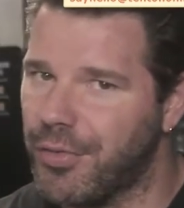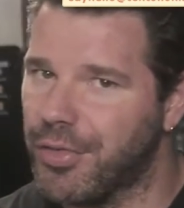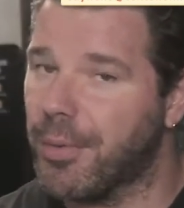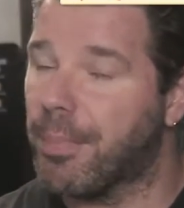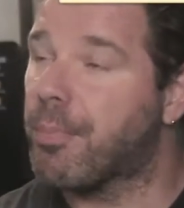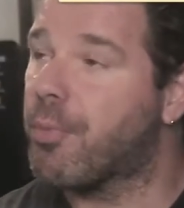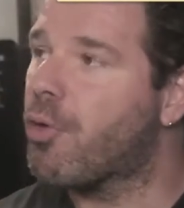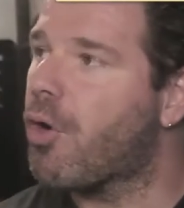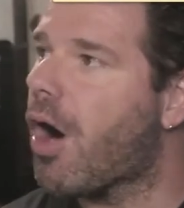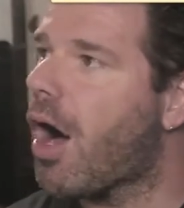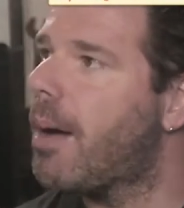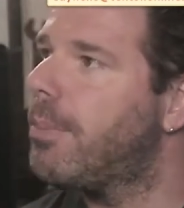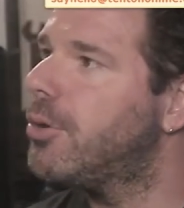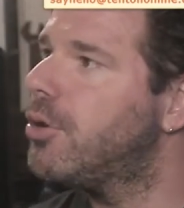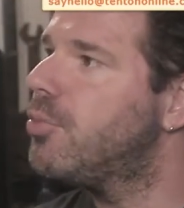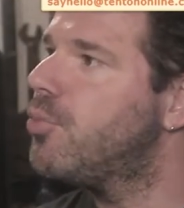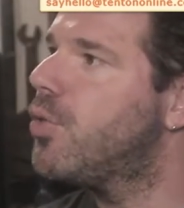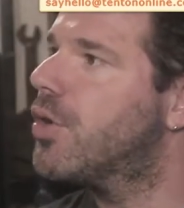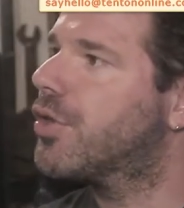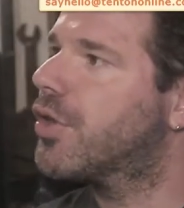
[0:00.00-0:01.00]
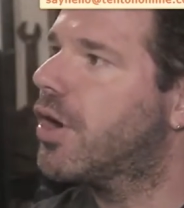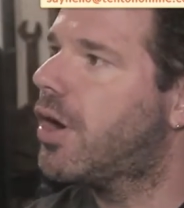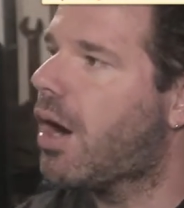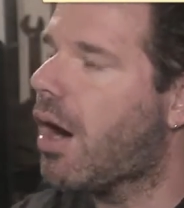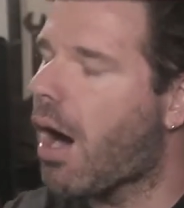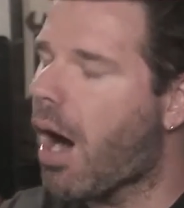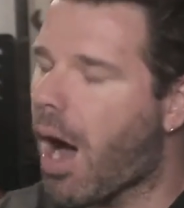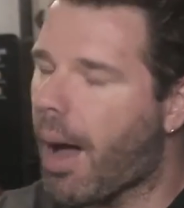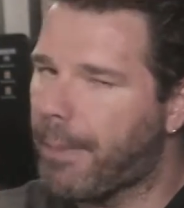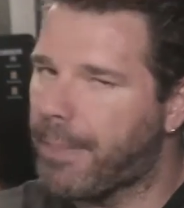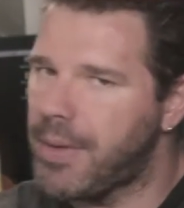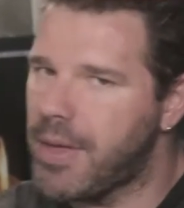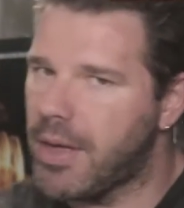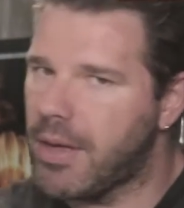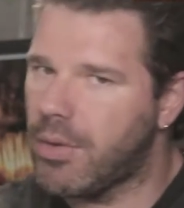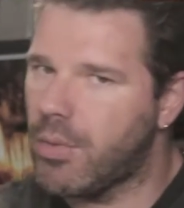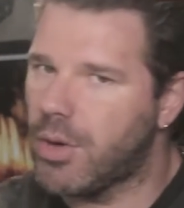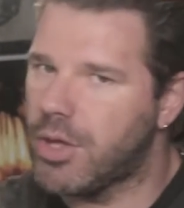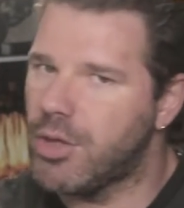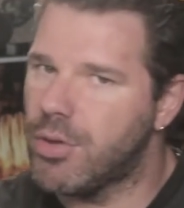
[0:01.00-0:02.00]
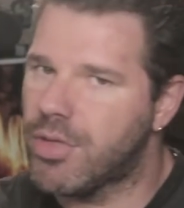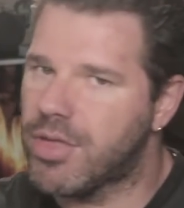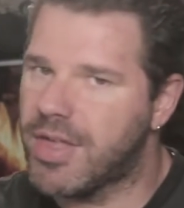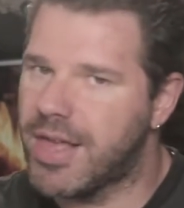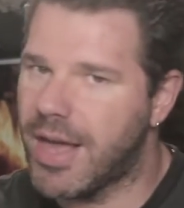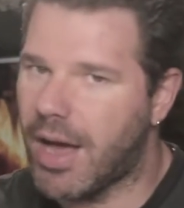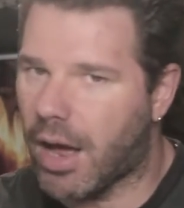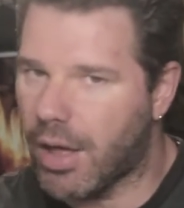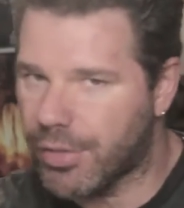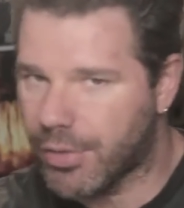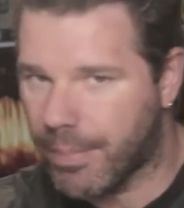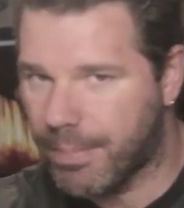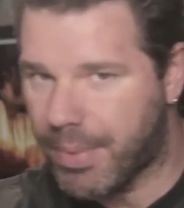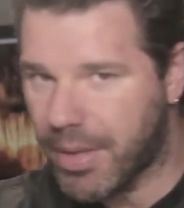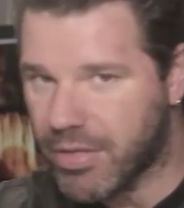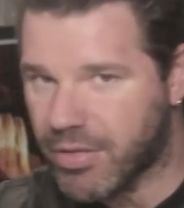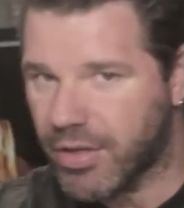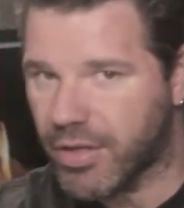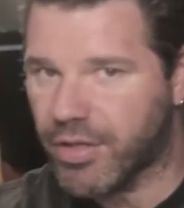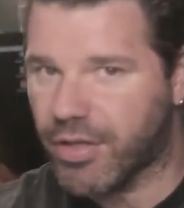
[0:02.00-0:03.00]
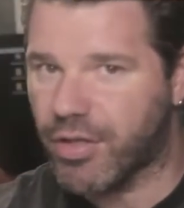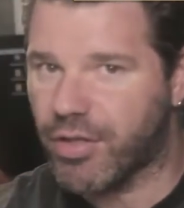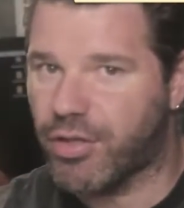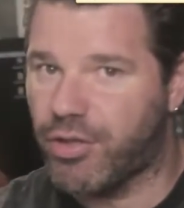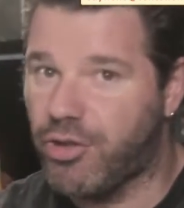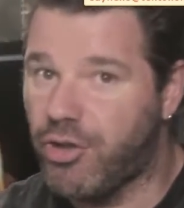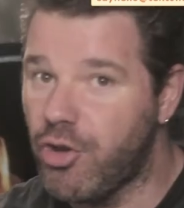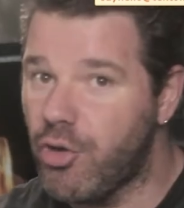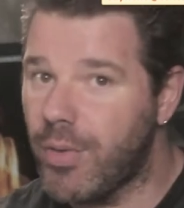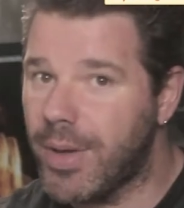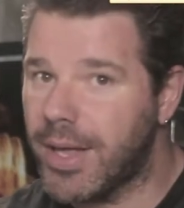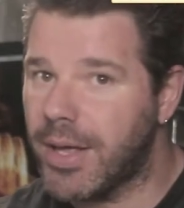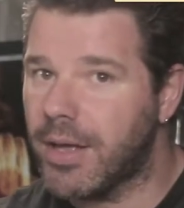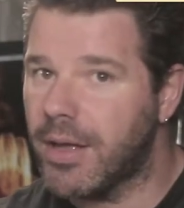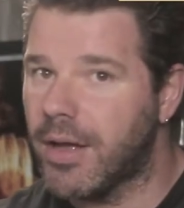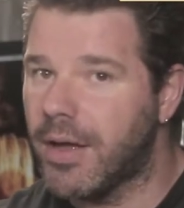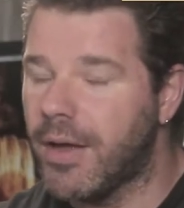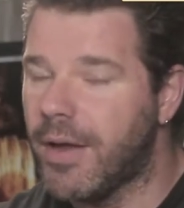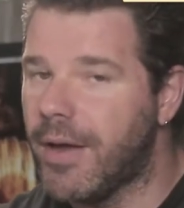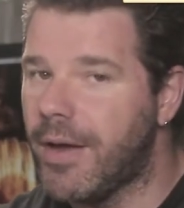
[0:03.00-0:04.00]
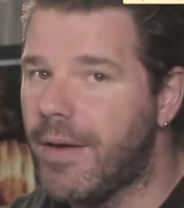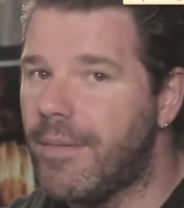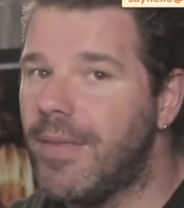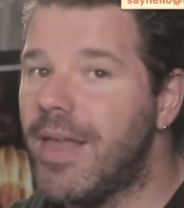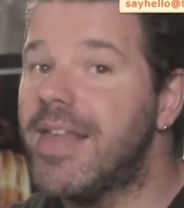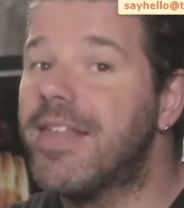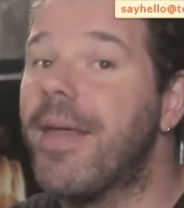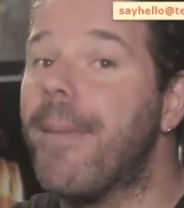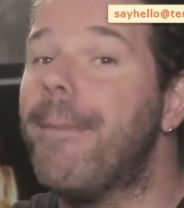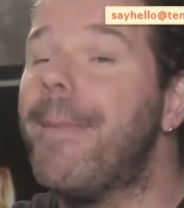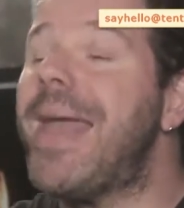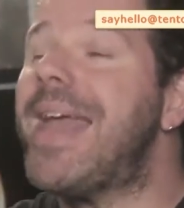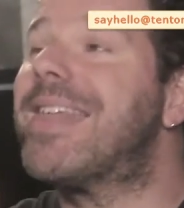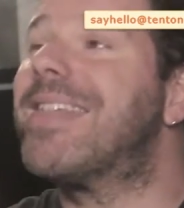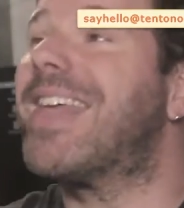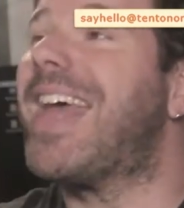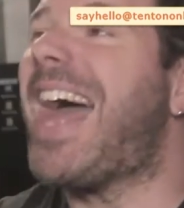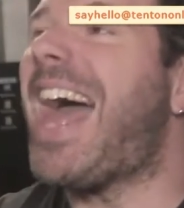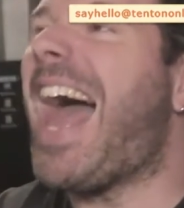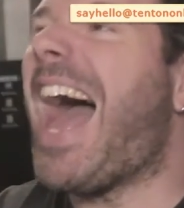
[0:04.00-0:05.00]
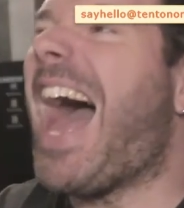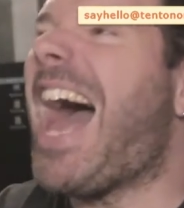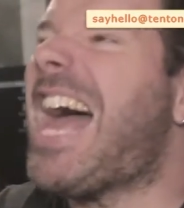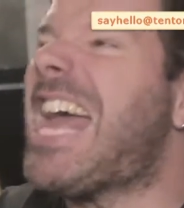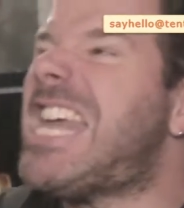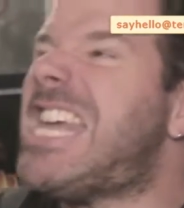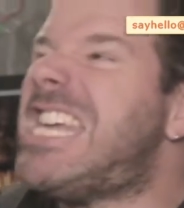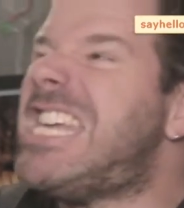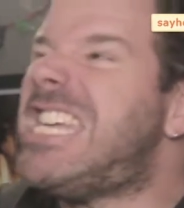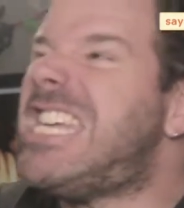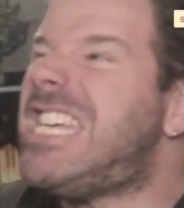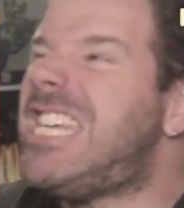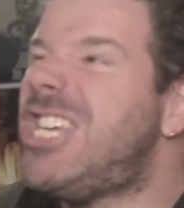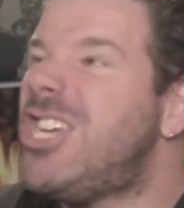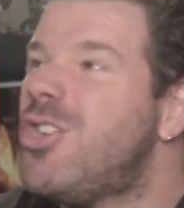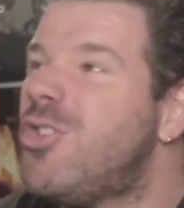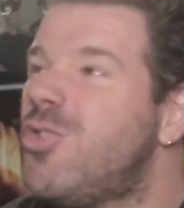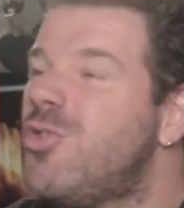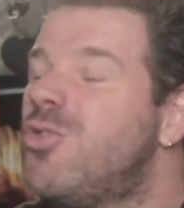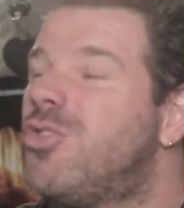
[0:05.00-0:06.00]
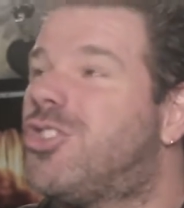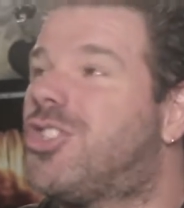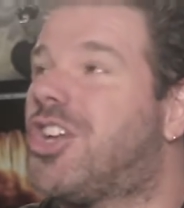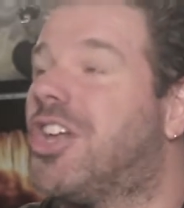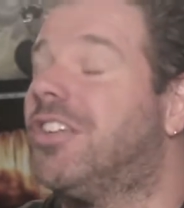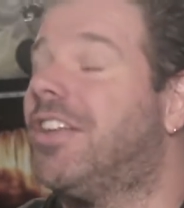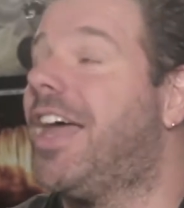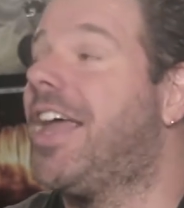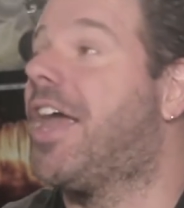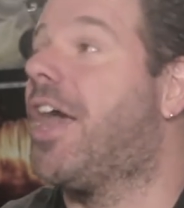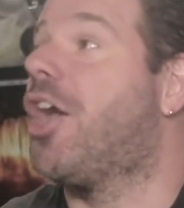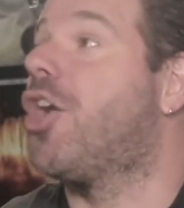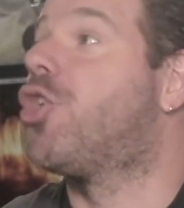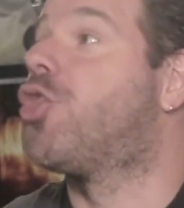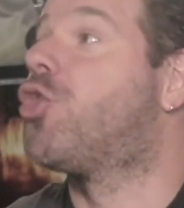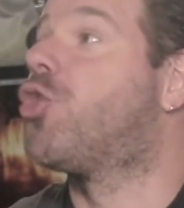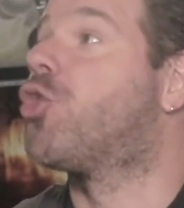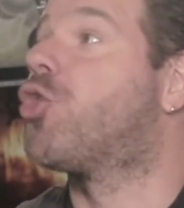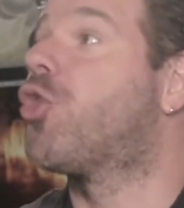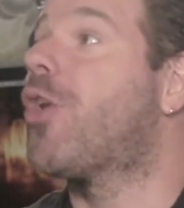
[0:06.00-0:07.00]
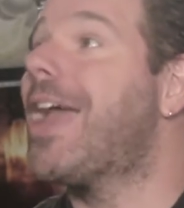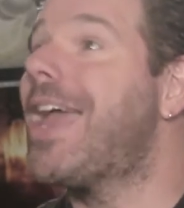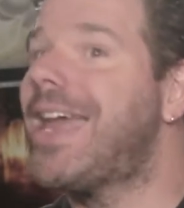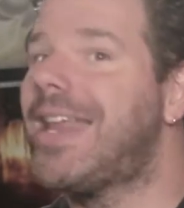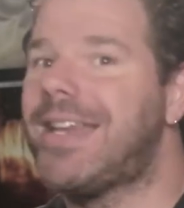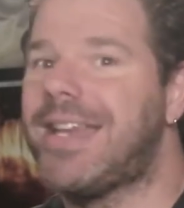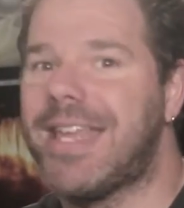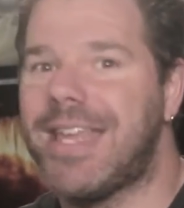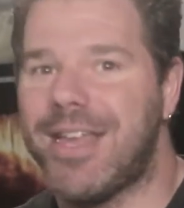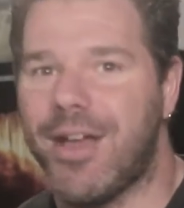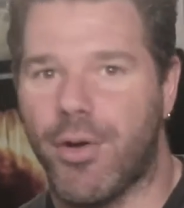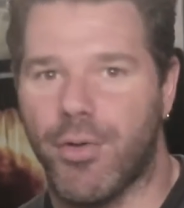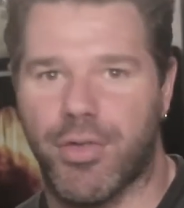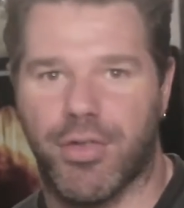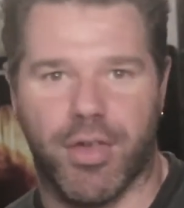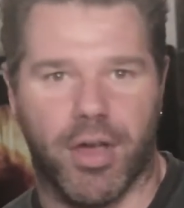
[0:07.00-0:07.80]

The problem with copying what you see other businesses doing is it makes a huge, like, grandiose